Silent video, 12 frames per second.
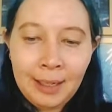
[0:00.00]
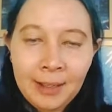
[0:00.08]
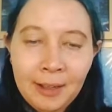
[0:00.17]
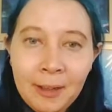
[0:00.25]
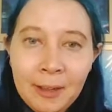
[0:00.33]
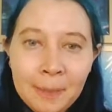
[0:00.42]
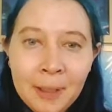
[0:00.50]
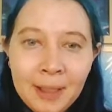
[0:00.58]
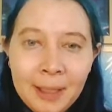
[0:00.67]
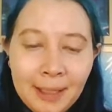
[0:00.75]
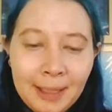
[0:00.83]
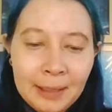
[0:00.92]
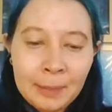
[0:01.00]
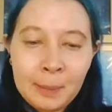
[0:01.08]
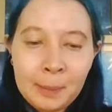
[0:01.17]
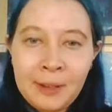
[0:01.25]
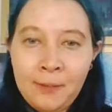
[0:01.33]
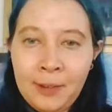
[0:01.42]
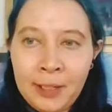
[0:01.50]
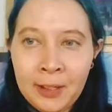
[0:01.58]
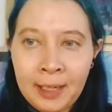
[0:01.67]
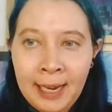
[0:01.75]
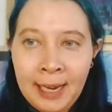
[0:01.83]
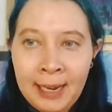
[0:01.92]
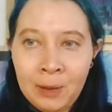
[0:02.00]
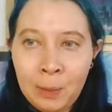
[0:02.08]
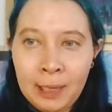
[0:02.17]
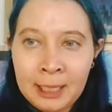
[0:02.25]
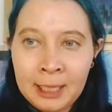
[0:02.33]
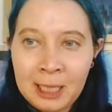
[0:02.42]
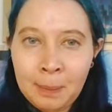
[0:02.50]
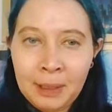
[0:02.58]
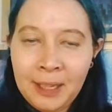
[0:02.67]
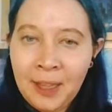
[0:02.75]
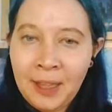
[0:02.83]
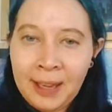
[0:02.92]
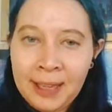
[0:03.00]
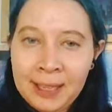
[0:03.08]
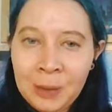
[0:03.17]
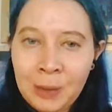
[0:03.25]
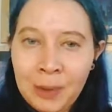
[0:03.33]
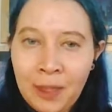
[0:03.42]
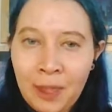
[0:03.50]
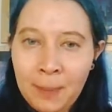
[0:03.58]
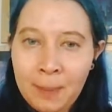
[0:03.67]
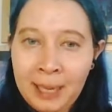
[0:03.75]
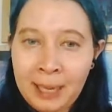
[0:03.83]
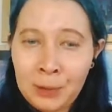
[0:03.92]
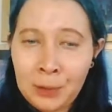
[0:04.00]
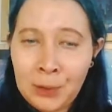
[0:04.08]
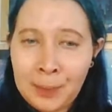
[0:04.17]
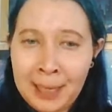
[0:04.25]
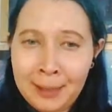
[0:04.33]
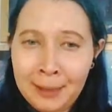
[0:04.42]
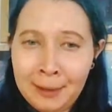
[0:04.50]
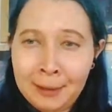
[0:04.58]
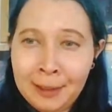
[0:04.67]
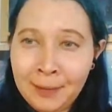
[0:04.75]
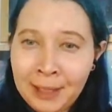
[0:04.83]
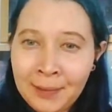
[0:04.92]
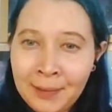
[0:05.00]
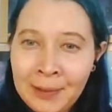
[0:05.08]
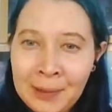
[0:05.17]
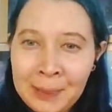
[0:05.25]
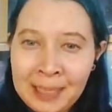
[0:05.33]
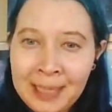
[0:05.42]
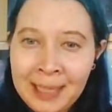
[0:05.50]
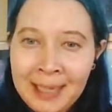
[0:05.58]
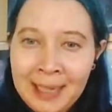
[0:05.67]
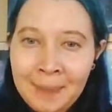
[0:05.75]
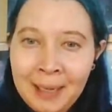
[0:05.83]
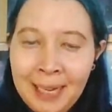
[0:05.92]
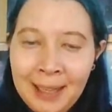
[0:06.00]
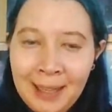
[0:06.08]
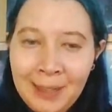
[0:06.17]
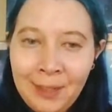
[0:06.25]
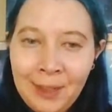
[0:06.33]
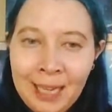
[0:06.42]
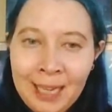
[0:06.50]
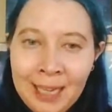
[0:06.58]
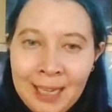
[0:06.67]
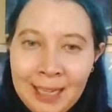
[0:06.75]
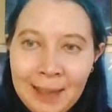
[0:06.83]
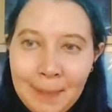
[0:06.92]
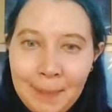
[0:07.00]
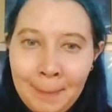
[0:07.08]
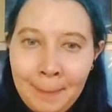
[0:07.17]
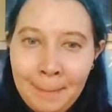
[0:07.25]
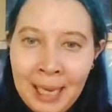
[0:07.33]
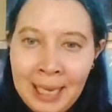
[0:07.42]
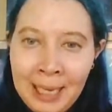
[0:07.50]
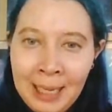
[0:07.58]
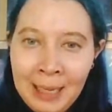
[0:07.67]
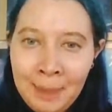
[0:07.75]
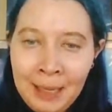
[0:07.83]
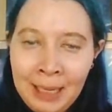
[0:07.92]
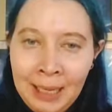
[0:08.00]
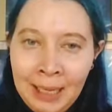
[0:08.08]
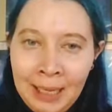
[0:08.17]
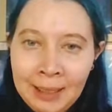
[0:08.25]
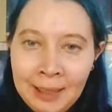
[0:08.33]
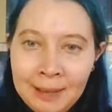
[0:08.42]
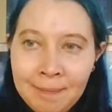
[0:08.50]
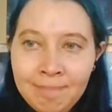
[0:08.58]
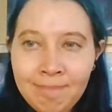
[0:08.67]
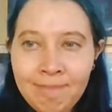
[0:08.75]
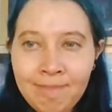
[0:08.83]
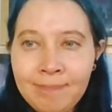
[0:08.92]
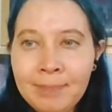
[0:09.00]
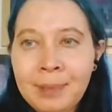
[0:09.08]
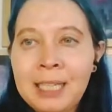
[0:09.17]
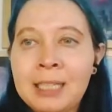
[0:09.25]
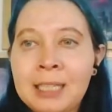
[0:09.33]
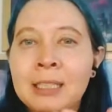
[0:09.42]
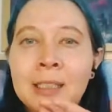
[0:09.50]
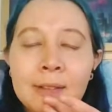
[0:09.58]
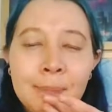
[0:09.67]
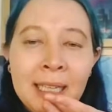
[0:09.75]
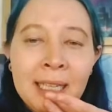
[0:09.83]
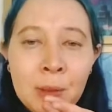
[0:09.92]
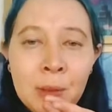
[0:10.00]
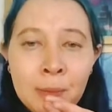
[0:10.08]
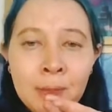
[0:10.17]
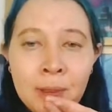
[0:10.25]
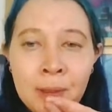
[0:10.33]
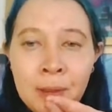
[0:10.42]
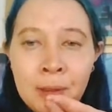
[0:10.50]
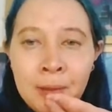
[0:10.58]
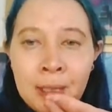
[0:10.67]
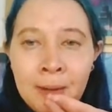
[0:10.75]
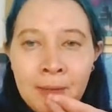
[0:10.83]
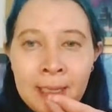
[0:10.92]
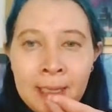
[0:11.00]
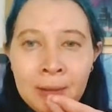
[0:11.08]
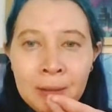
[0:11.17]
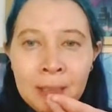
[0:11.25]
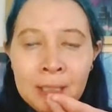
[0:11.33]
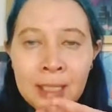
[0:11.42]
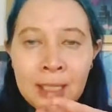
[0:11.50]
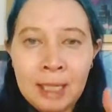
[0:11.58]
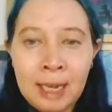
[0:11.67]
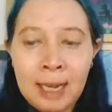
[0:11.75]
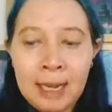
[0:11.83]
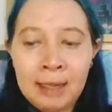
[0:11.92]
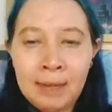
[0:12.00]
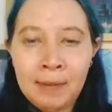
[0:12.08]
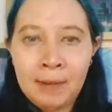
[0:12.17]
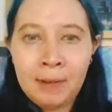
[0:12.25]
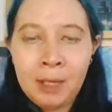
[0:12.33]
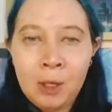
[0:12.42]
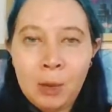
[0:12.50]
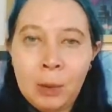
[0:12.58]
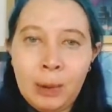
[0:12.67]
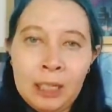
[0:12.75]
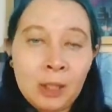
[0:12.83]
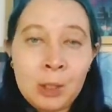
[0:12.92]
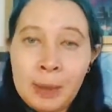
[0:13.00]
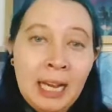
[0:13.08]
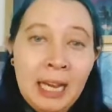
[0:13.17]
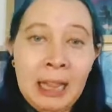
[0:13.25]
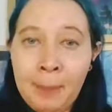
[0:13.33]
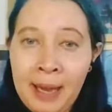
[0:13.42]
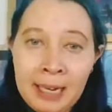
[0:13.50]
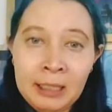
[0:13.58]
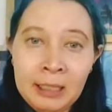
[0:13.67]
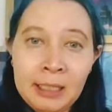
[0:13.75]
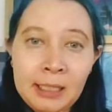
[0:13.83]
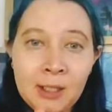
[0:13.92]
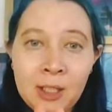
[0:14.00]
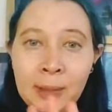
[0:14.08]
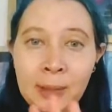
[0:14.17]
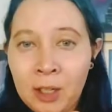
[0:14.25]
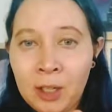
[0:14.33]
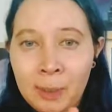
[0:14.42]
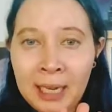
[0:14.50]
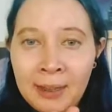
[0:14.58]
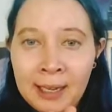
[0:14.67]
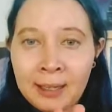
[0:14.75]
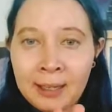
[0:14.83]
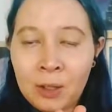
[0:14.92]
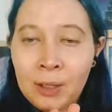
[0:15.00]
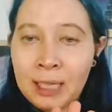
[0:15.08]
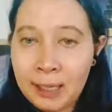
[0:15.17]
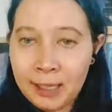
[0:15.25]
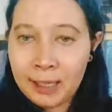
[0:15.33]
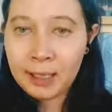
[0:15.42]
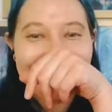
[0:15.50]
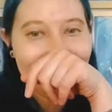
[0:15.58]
the hard part here will be figuring out where to split things with the bedroom and the living room. But I think maybe, because the bedroom photo that I found doesn't have windows behind the bed at least, so I could make that go here.